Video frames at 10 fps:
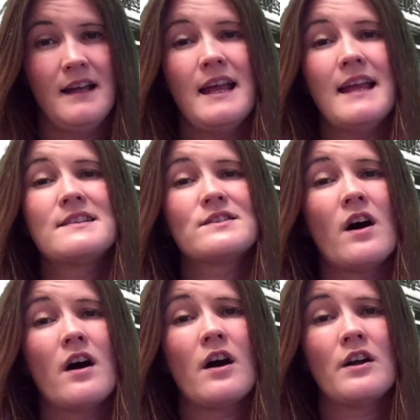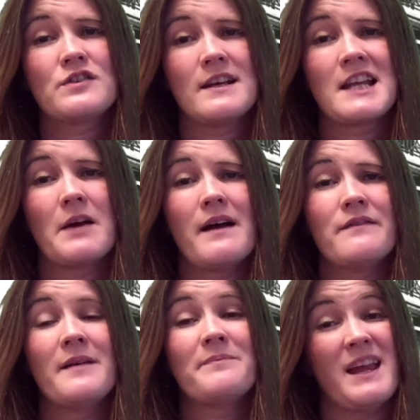In stark contrast,
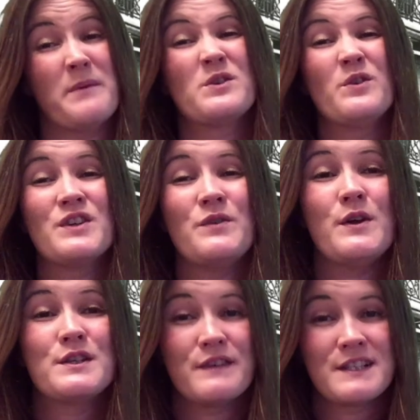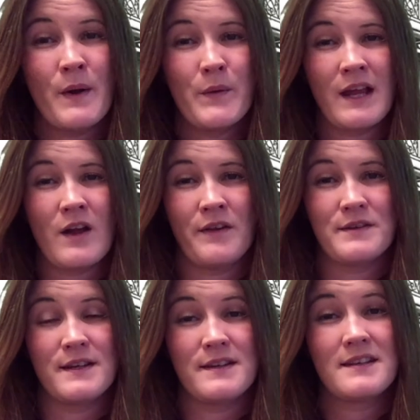however, it was also used for smoking
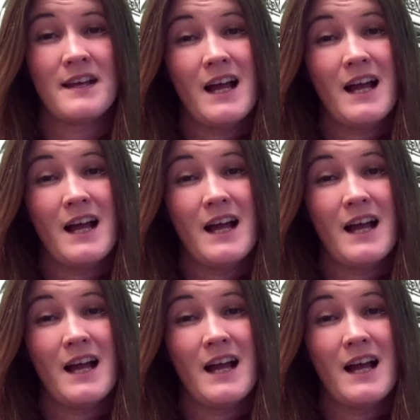concerts,